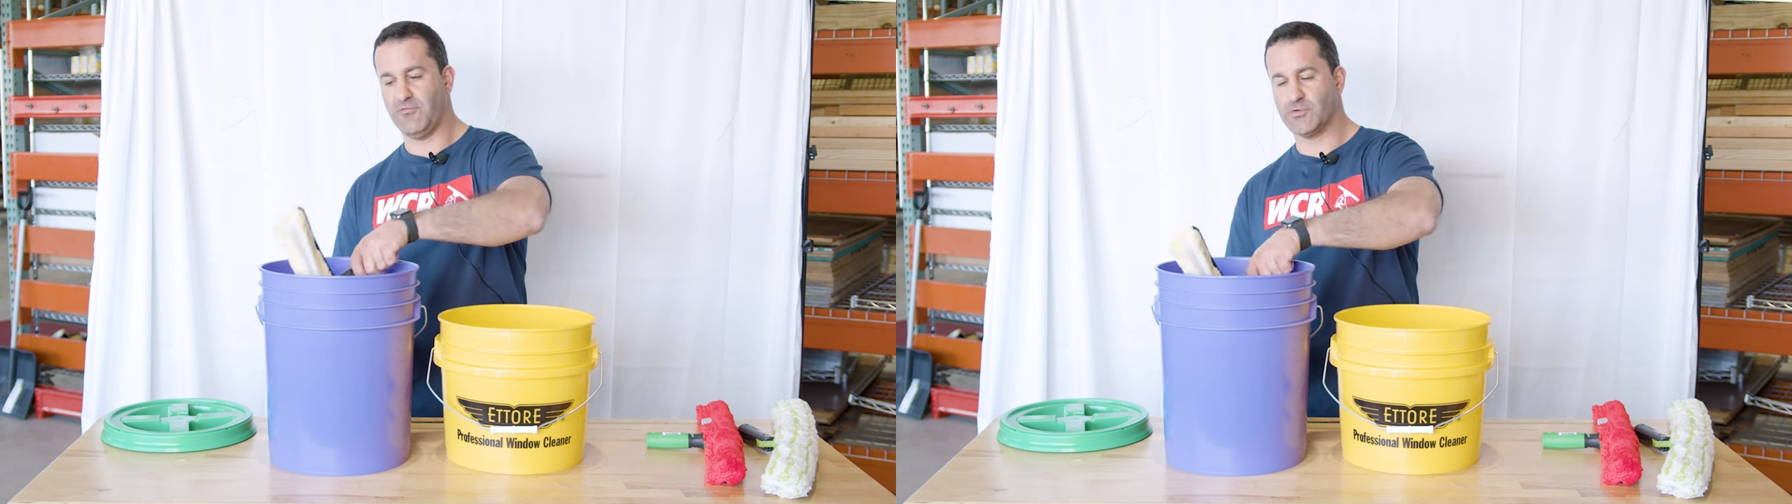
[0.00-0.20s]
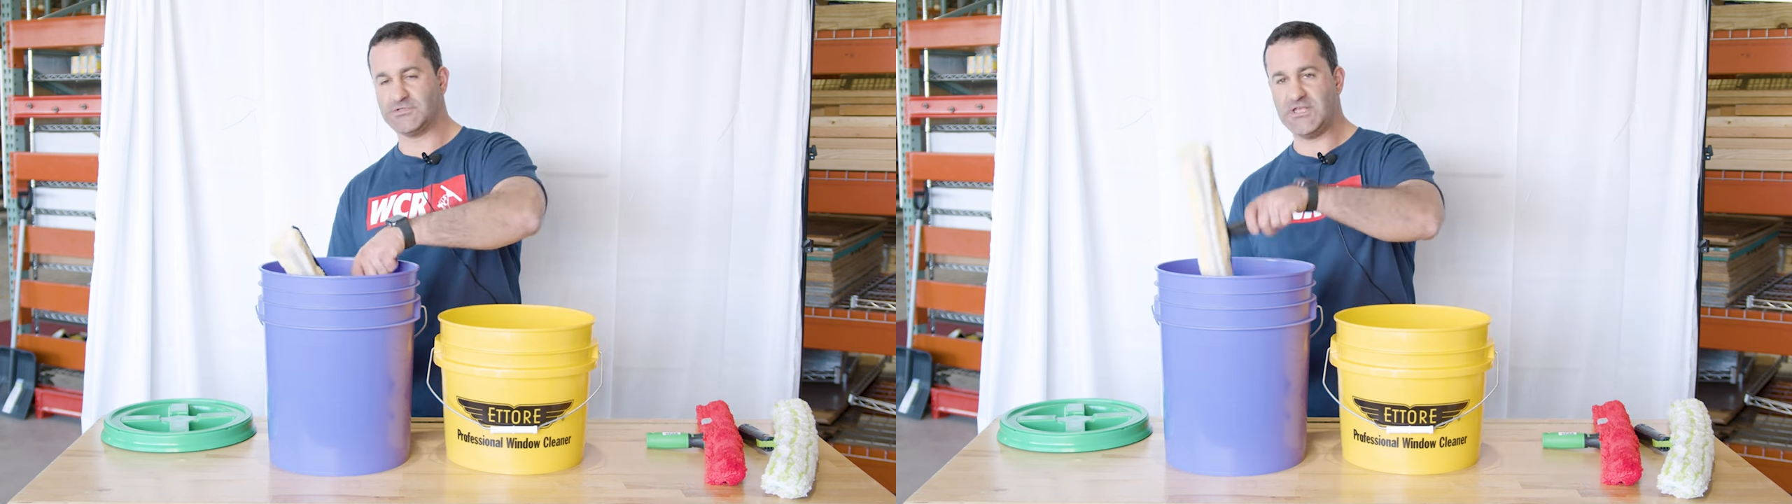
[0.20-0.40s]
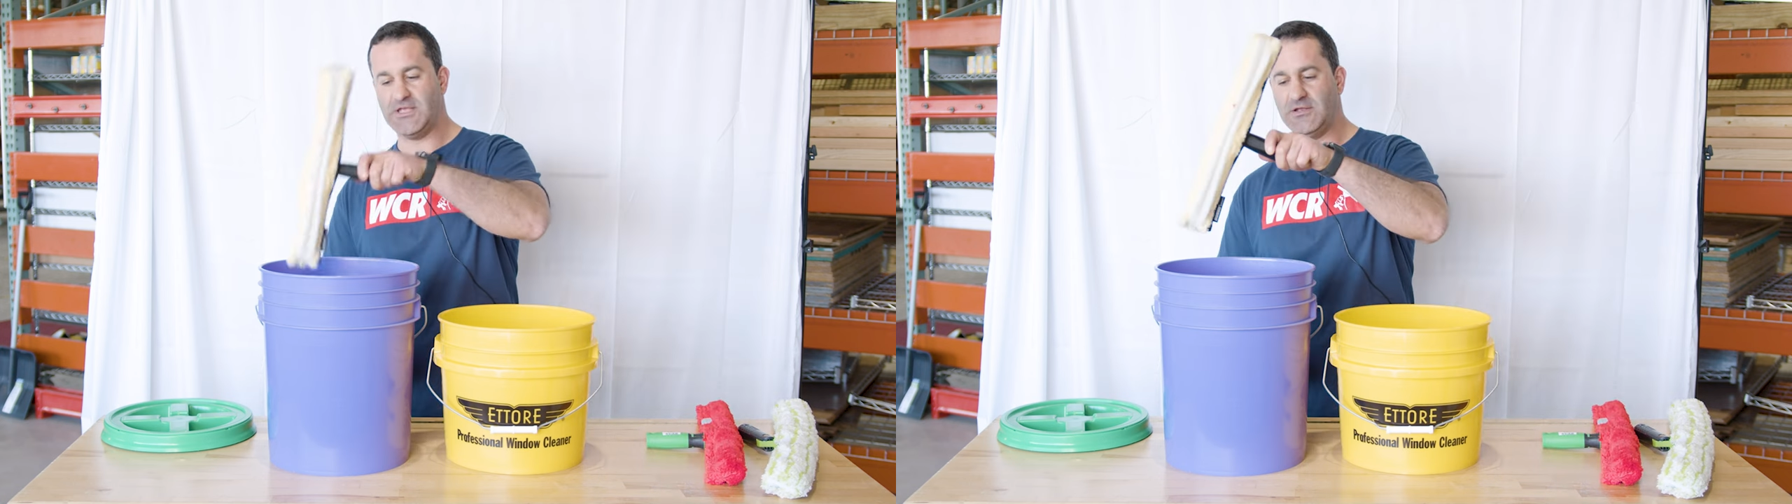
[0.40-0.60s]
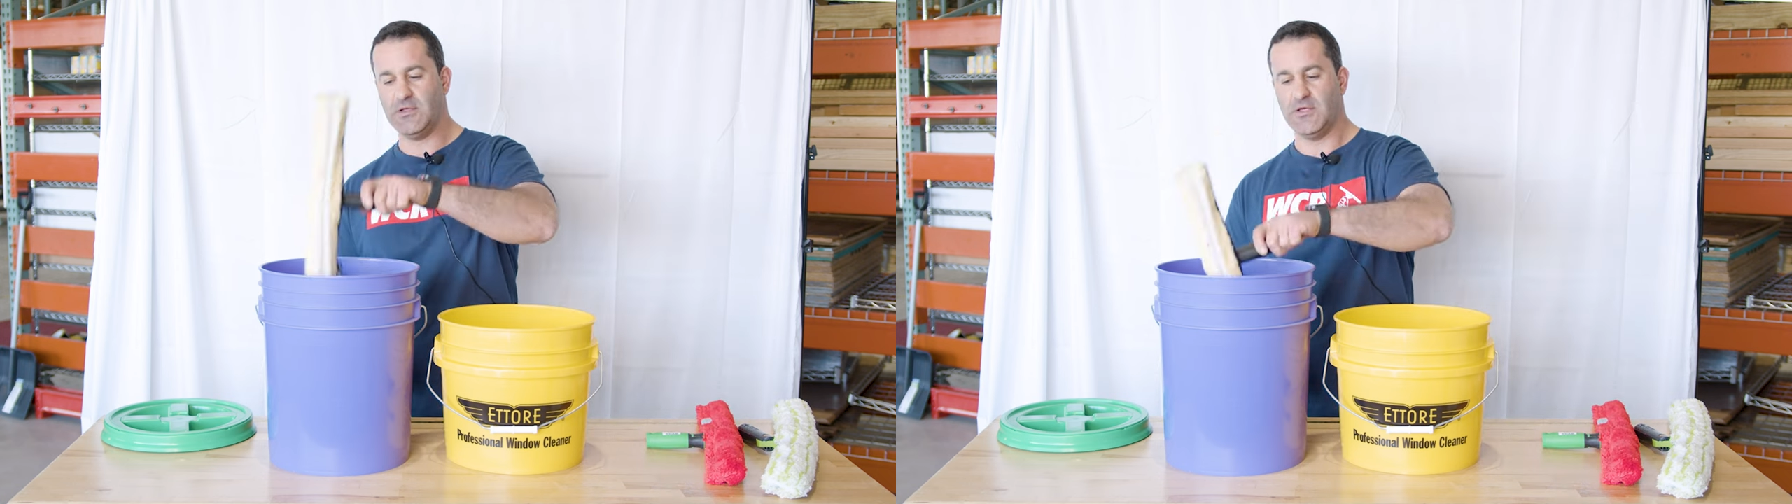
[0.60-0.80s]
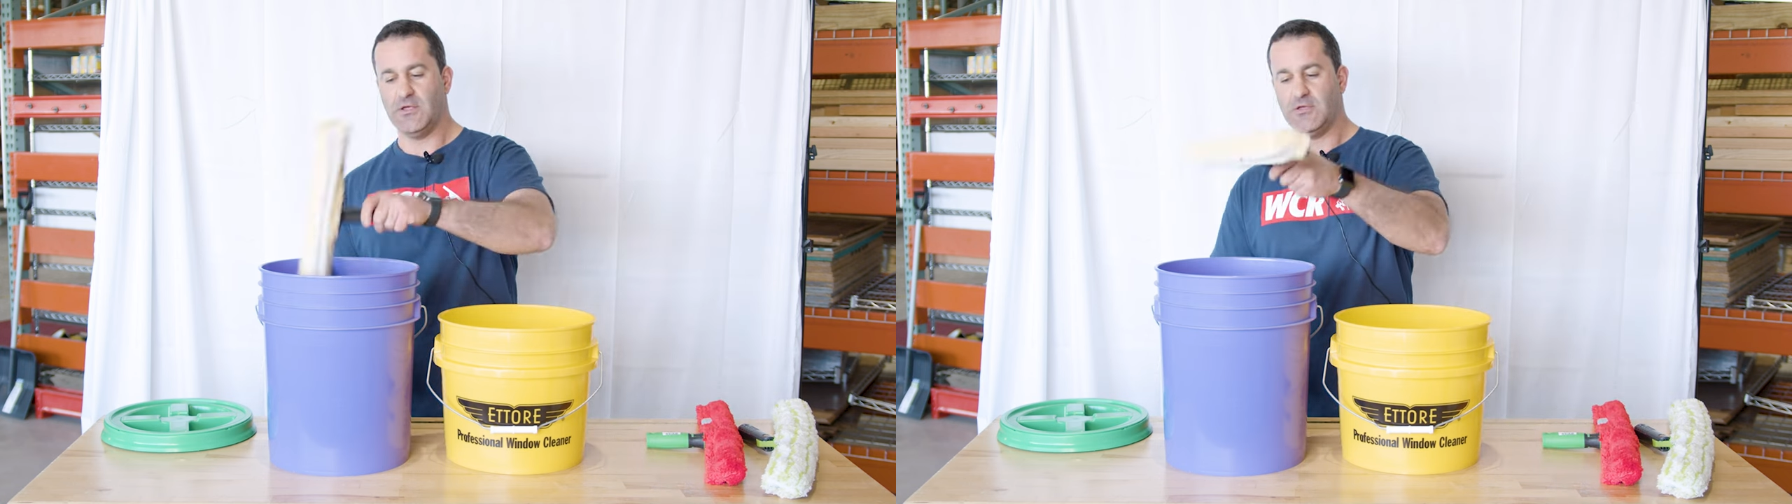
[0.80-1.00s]
fourteen
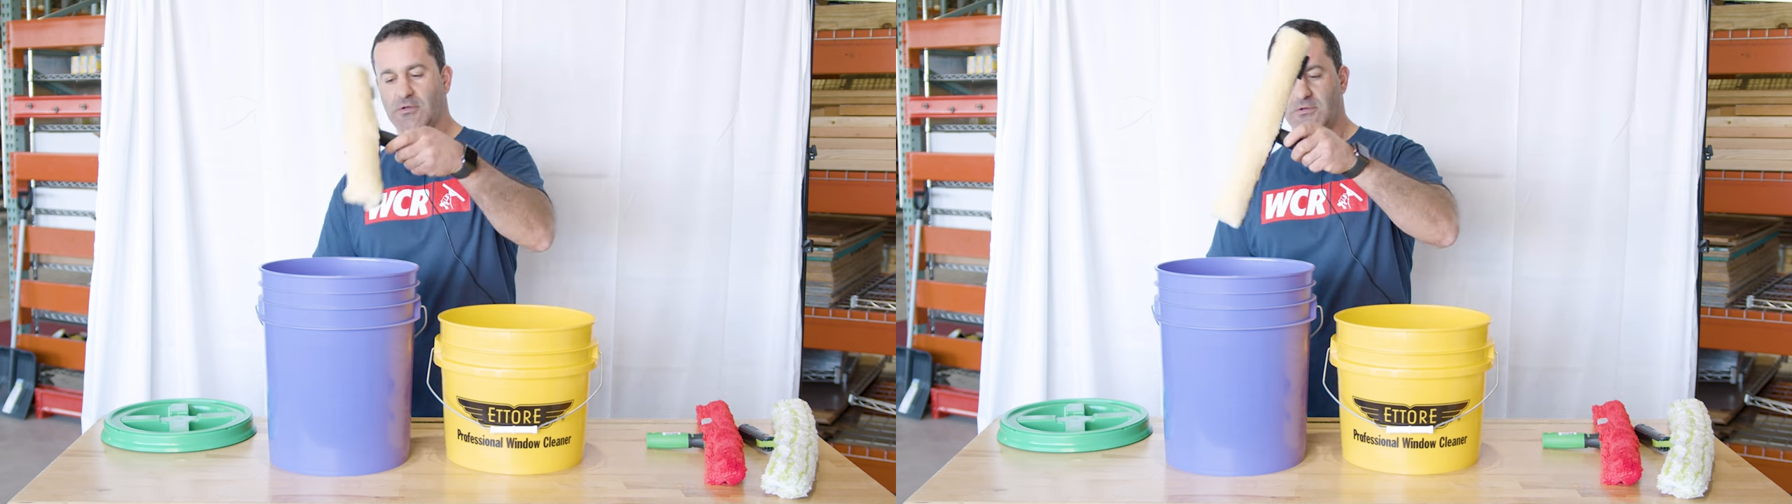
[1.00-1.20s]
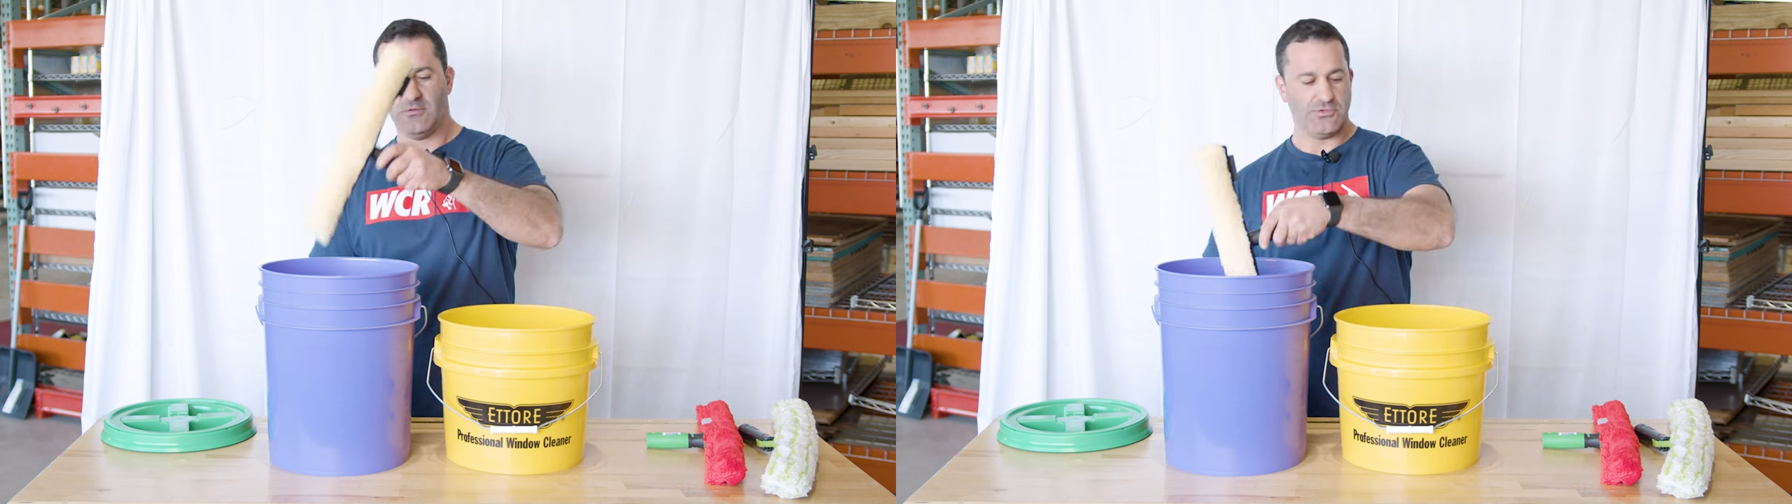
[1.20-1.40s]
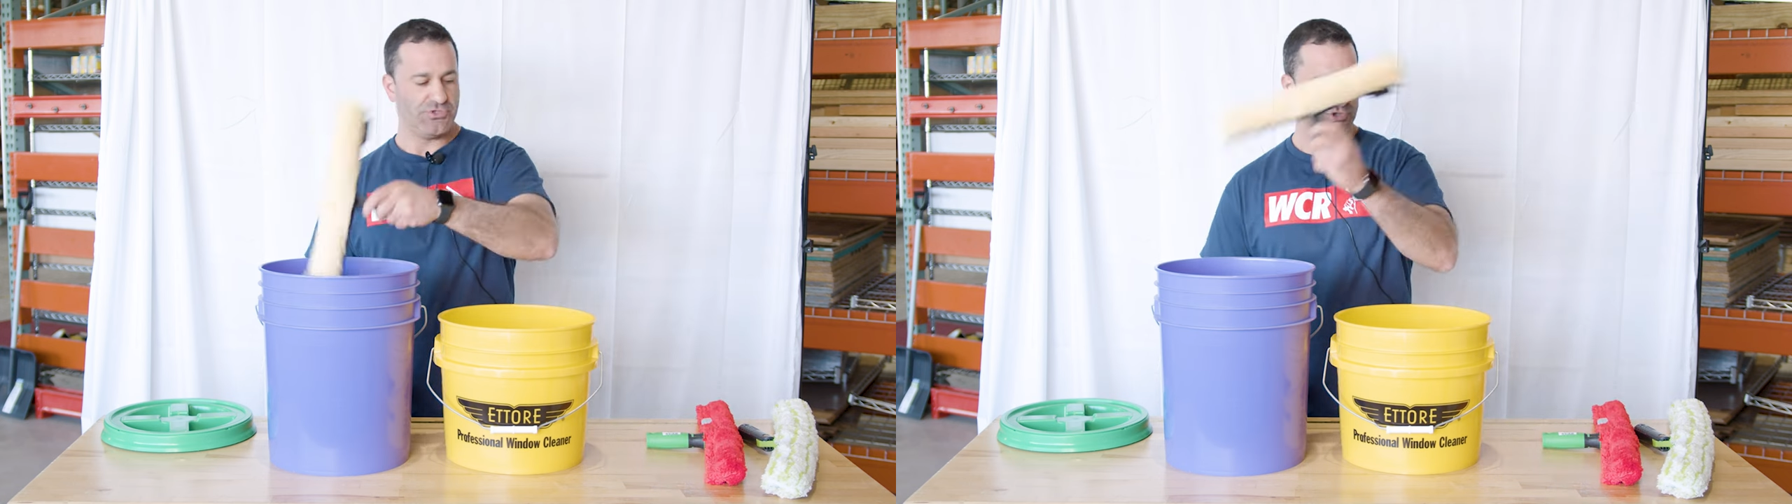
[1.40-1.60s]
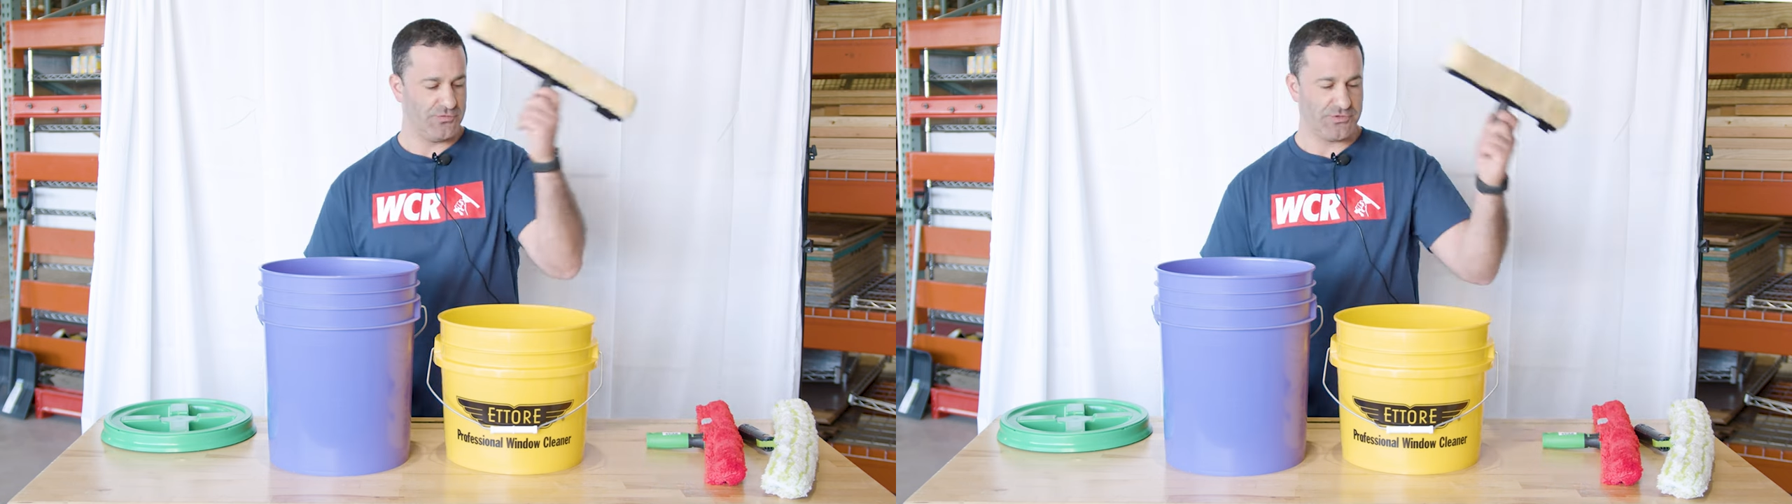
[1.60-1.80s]
to